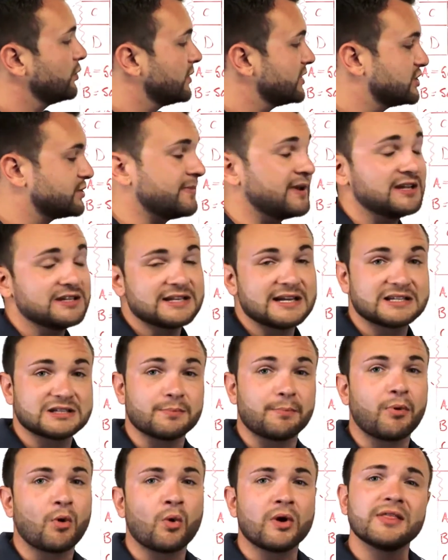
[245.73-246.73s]
which means that's a
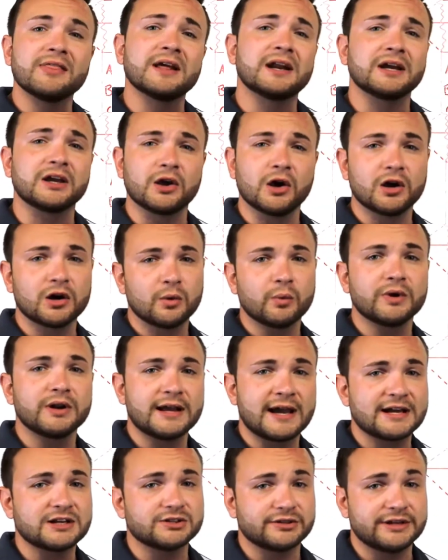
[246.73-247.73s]
point that a gutter would
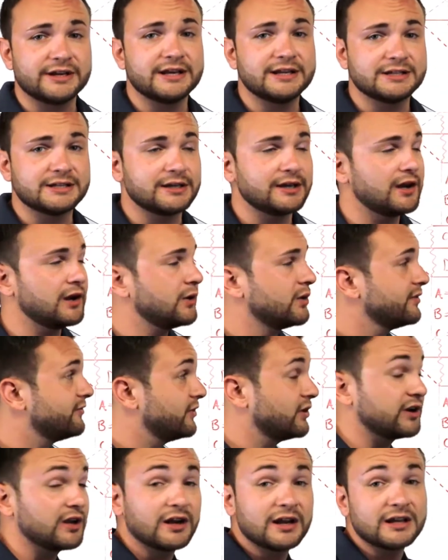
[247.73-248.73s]
naturally need to go if
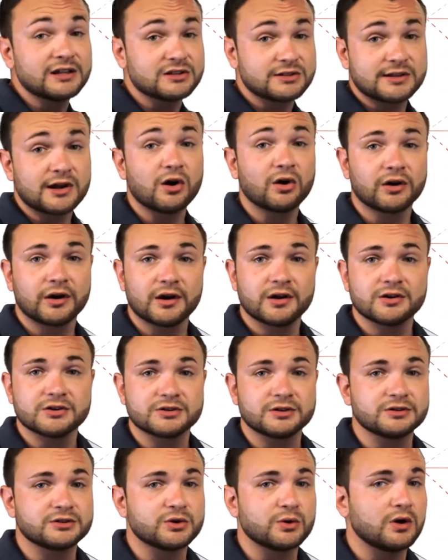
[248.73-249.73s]
you're going to install gutters
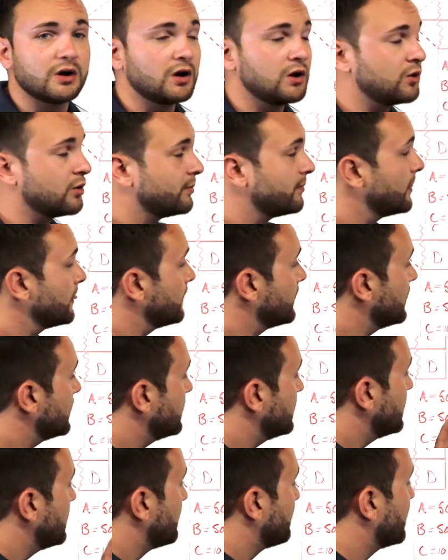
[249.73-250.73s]
onto a home.
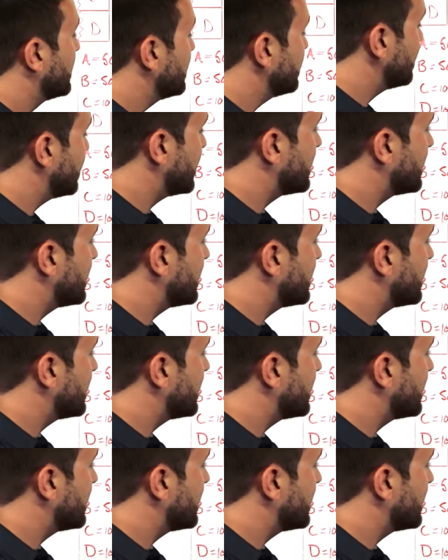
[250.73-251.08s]
But they